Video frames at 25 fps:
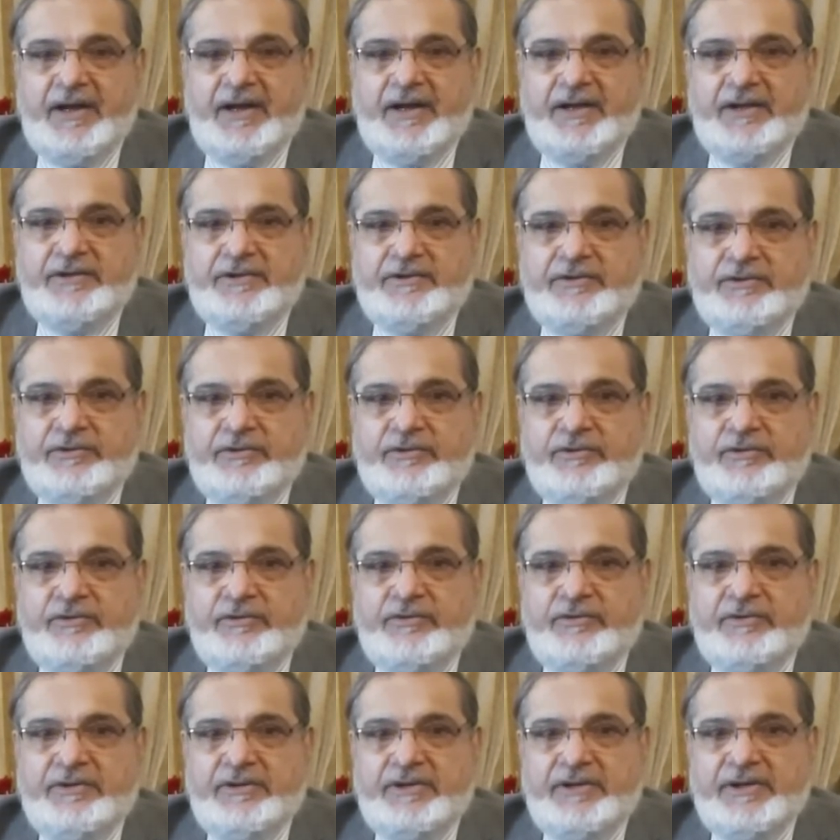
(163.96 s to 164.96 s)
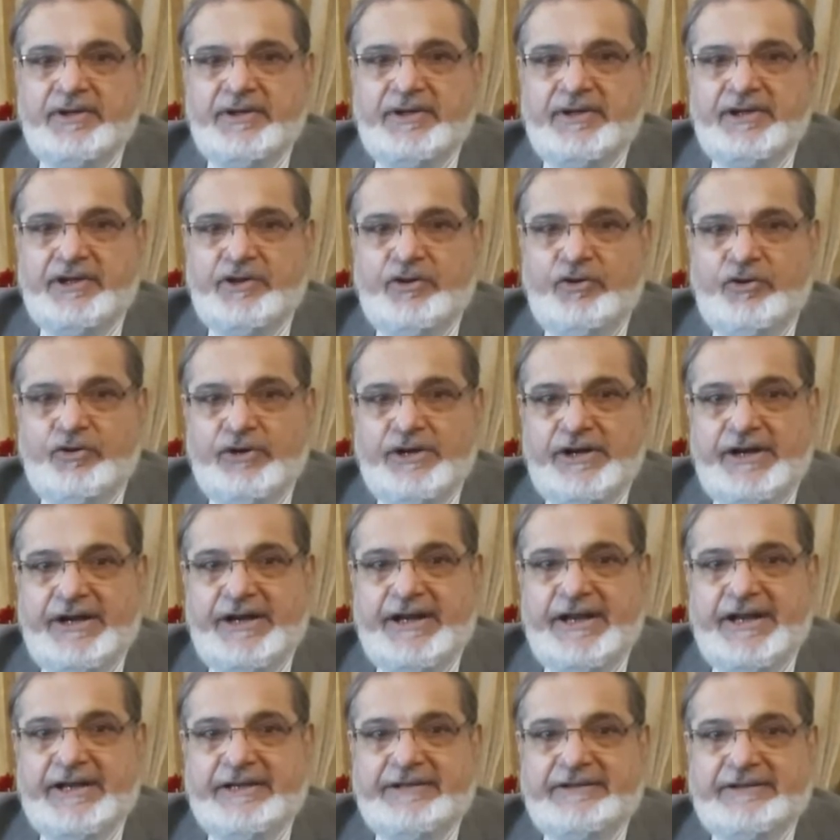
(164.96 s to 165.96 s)
So the
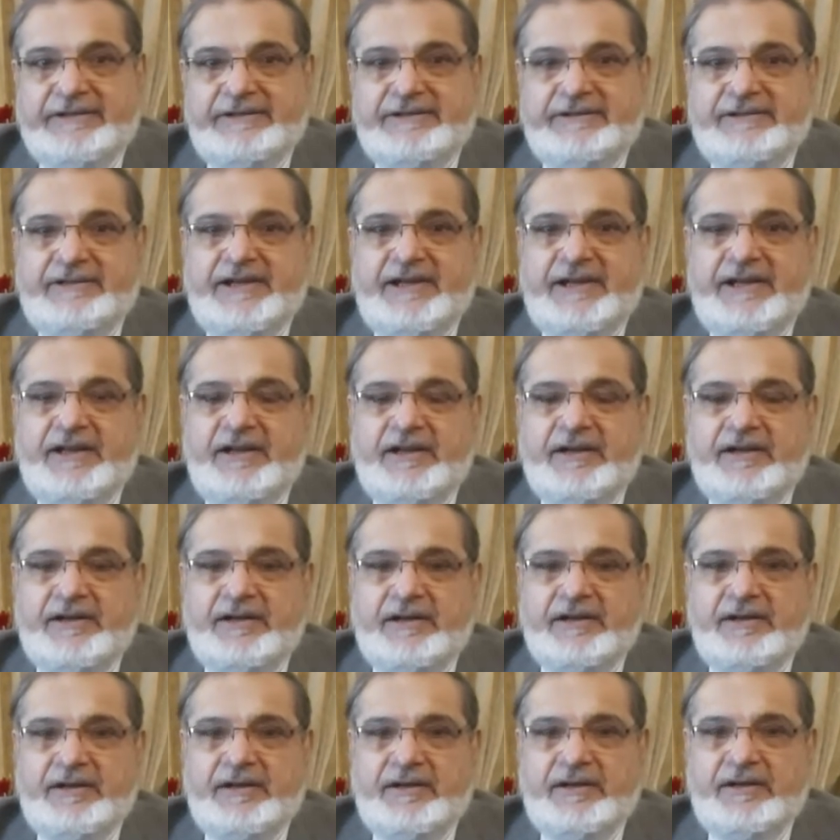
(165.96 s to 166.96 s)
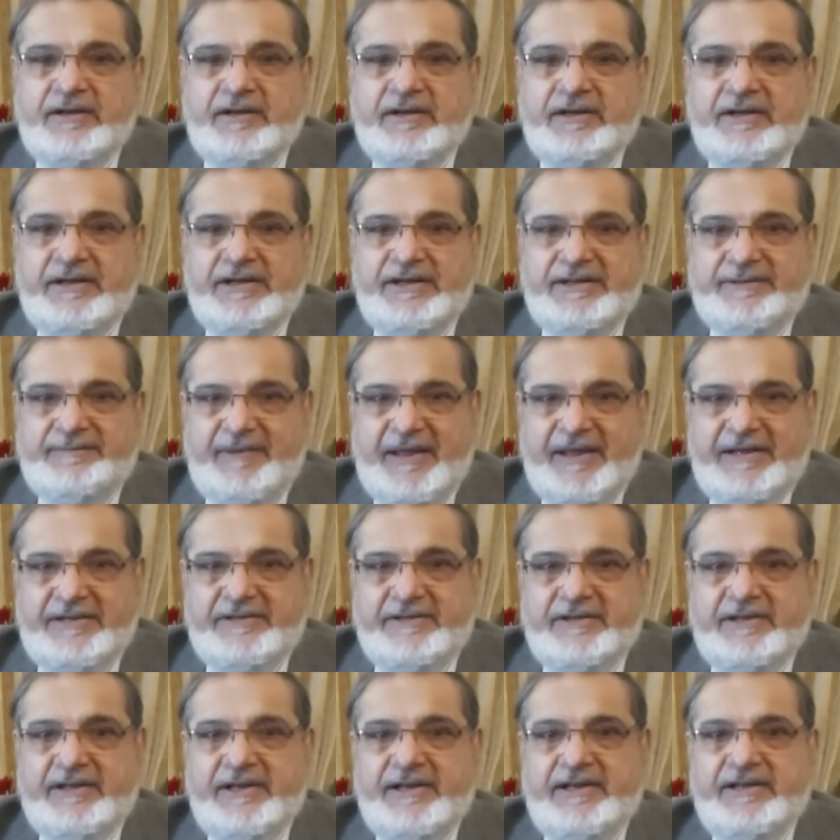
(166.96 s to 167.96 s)
already existing
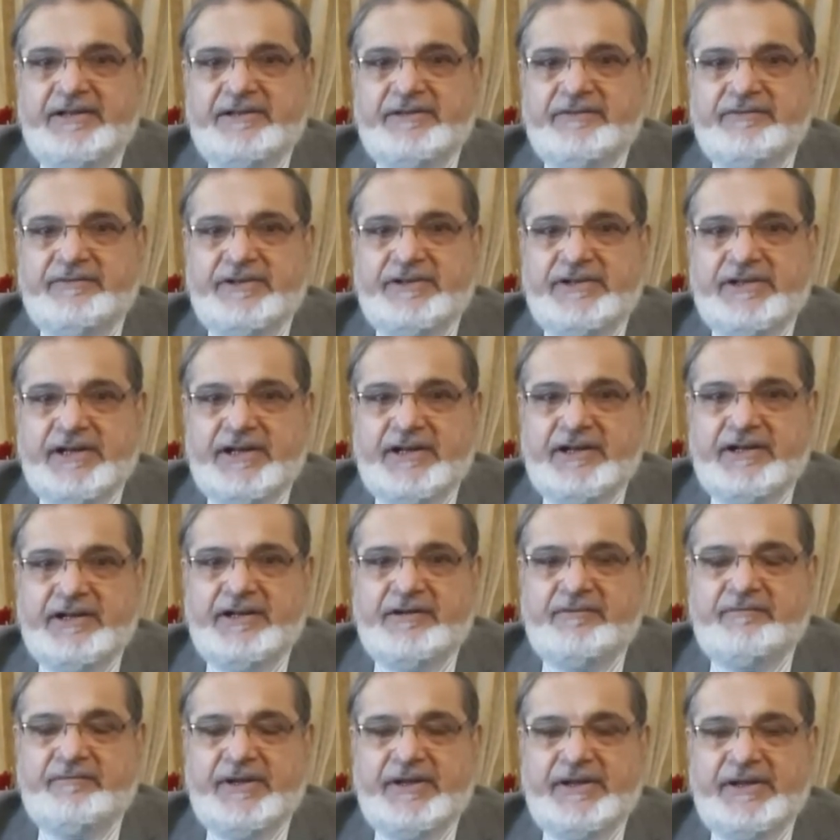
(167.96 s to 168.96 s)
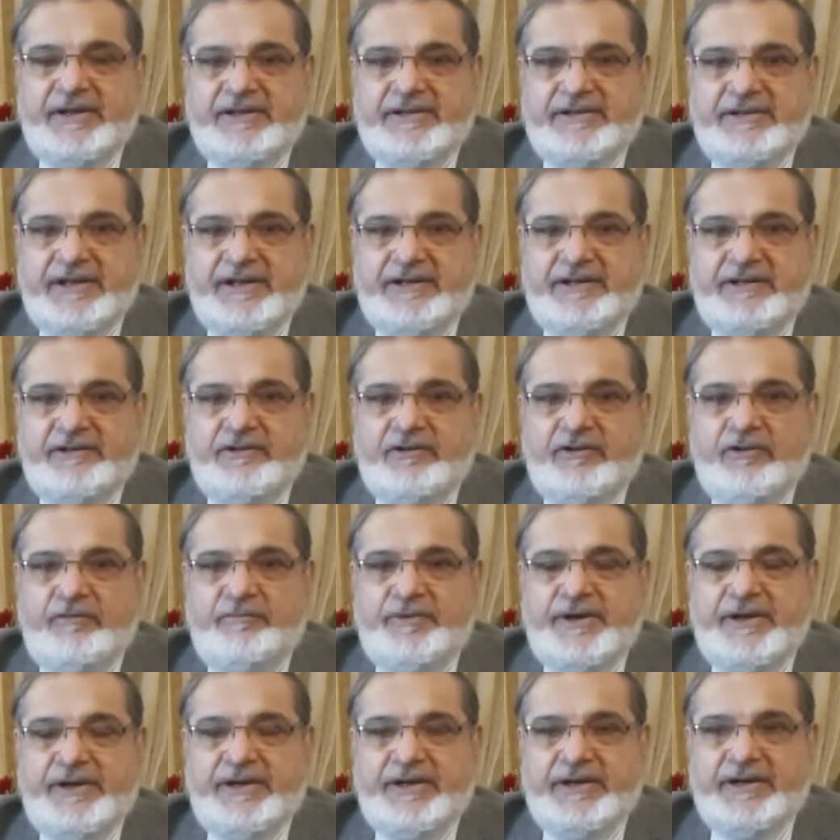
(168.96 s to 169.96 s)
dispensaries which are run by the central
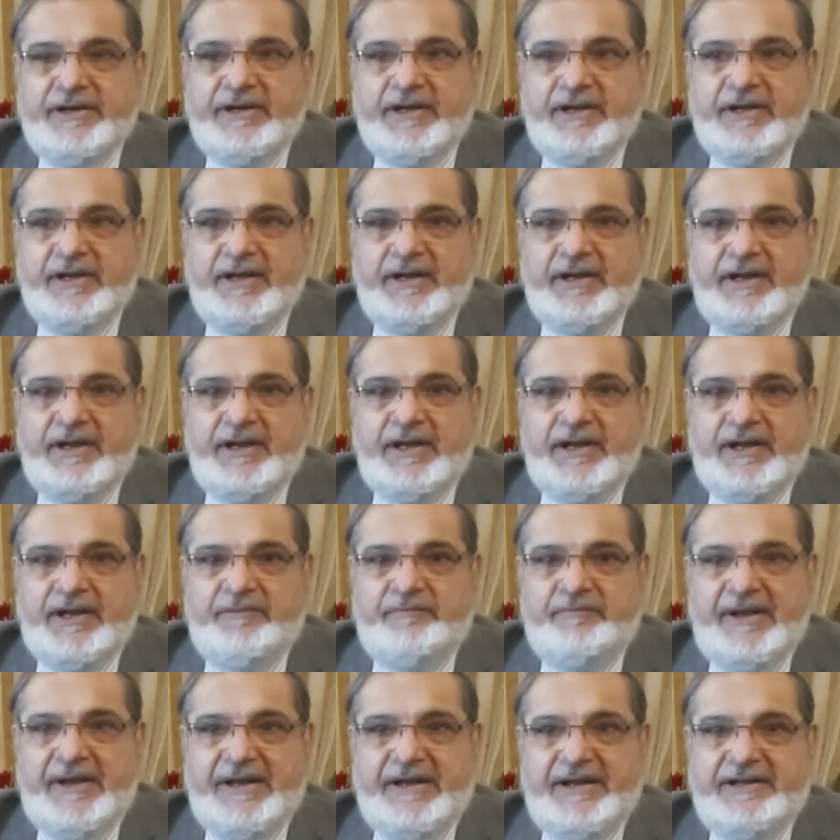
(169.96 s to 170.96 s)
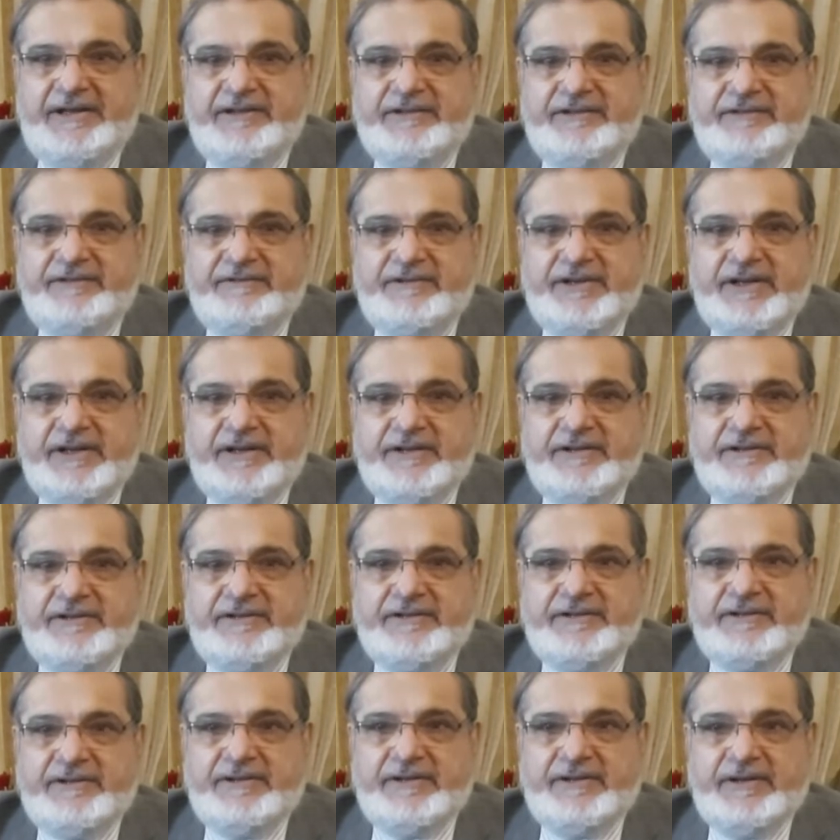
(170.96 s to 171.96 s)
government in many
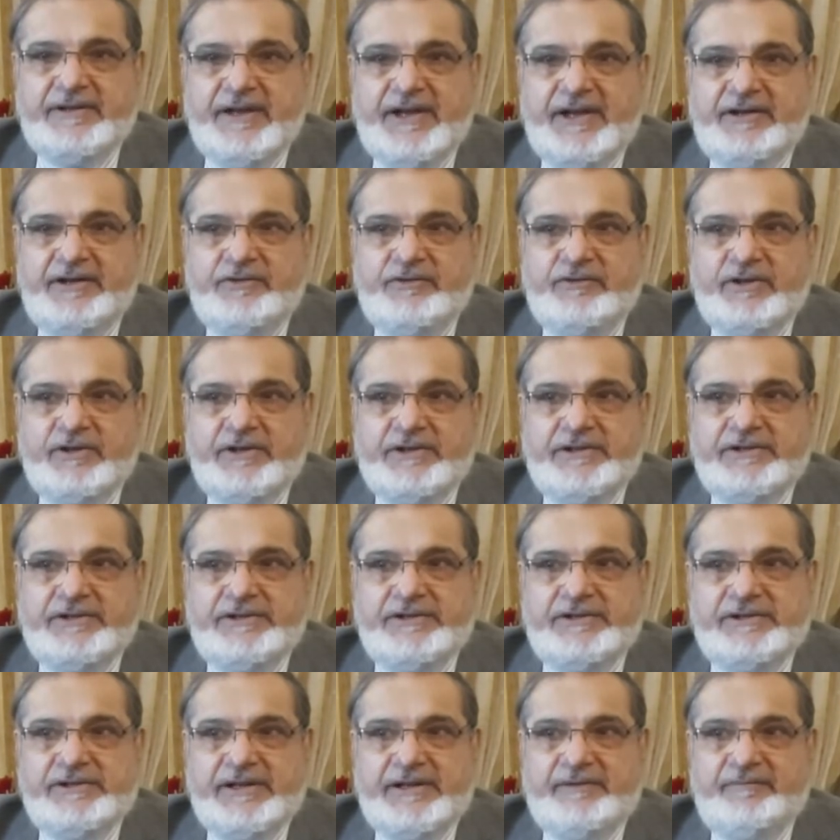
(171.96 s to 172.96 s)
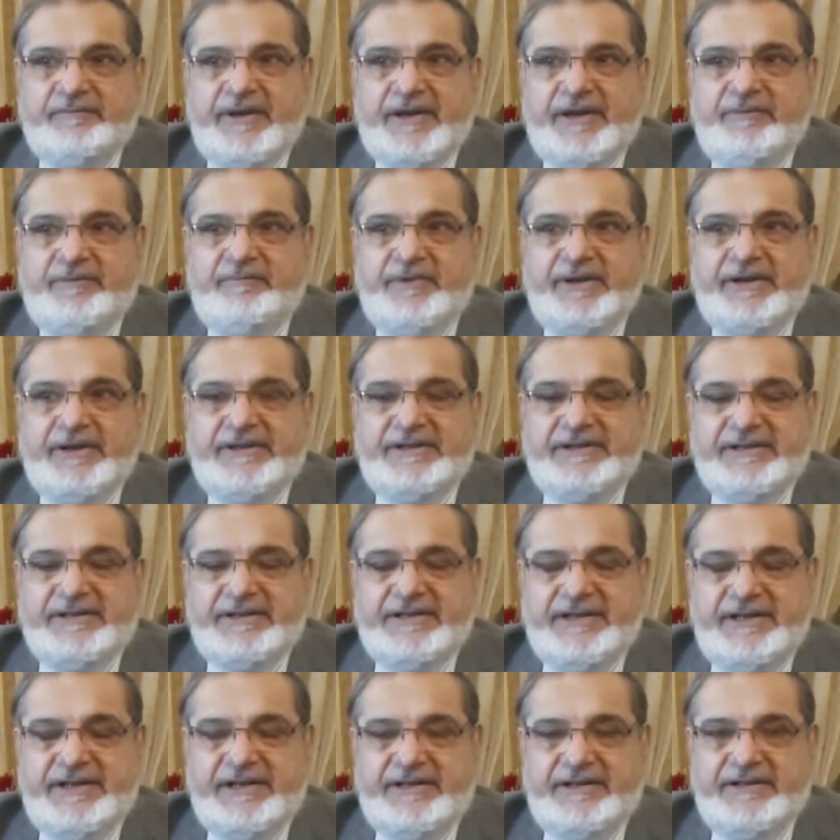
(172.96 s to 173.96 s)
districts, headquarters and many big
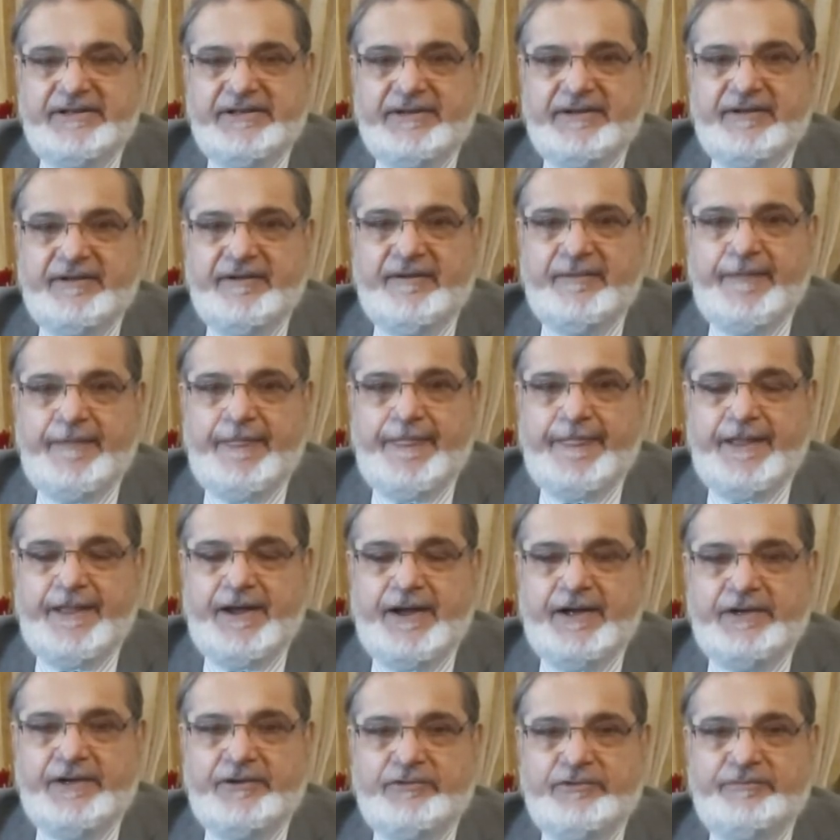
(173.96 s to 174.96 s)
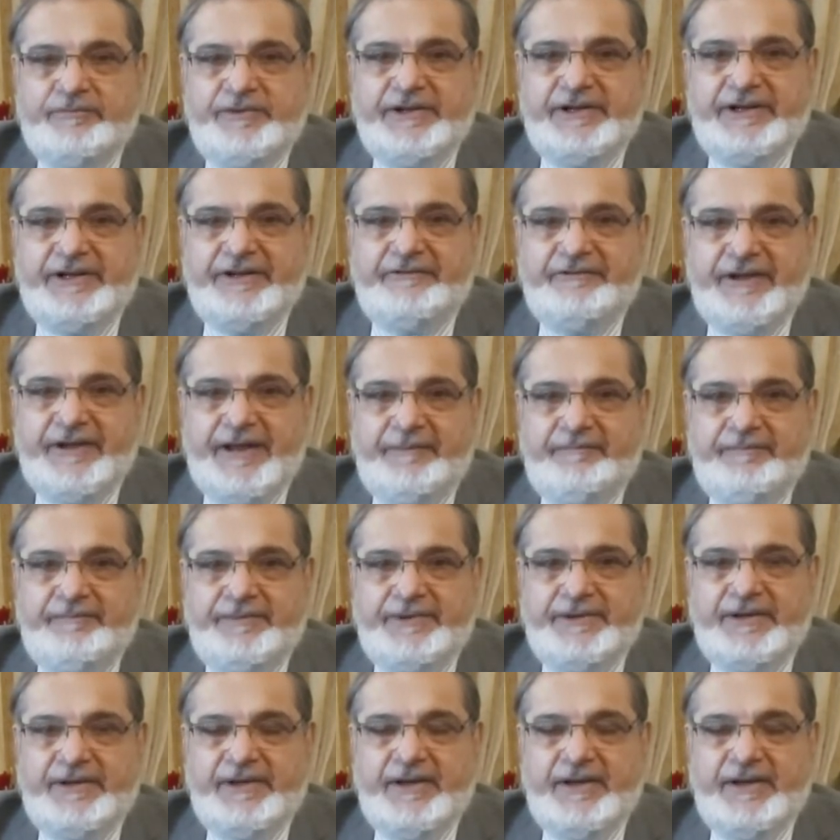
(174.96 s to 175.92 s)
cities are to be revamped,